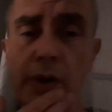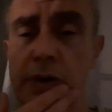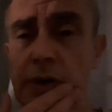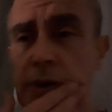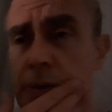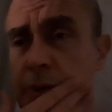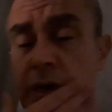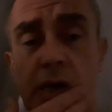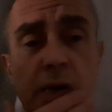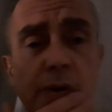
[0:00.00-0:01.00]

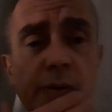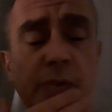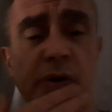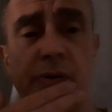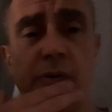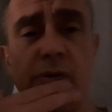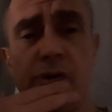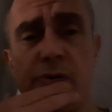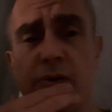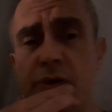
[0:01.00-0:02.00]
Again, like my
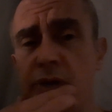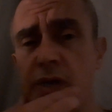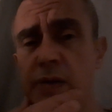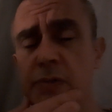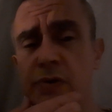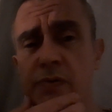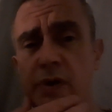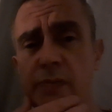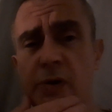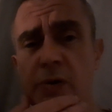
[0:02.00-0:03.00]
interest in
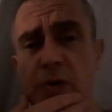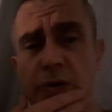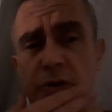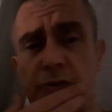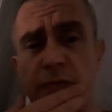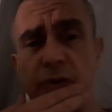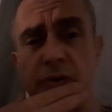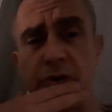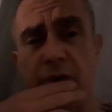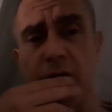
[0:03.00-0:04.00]
chemistry and my knowledge of
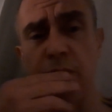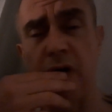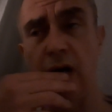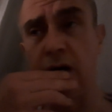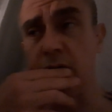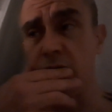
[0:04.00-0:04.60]
things that go bang